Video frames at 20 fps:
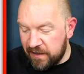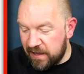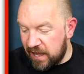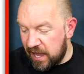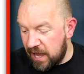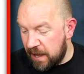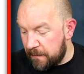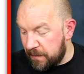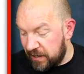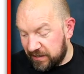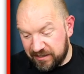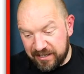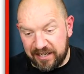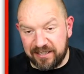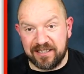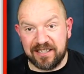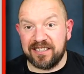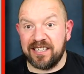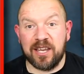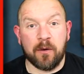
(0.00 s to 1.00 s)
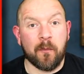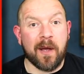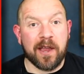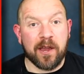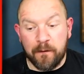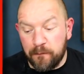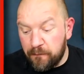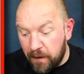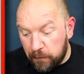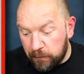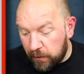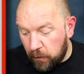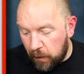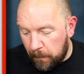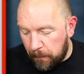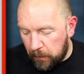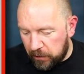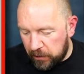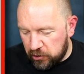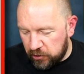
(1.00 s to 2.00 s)
Um it's nice to see where you found out
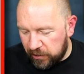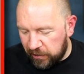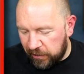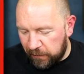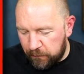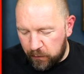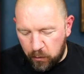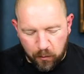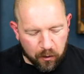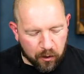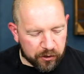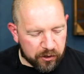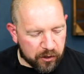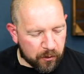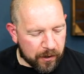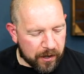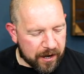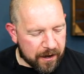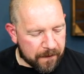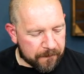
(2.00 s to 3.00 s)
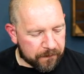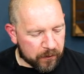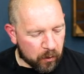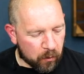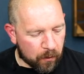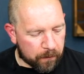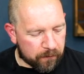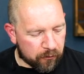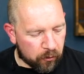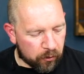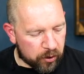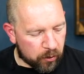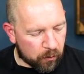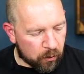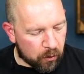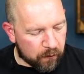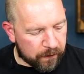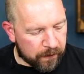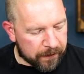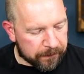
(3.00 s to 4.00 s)
about the channel. If you are new here, what brought
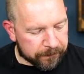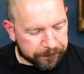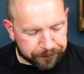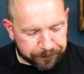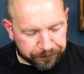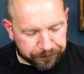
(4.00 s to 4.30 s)
you over?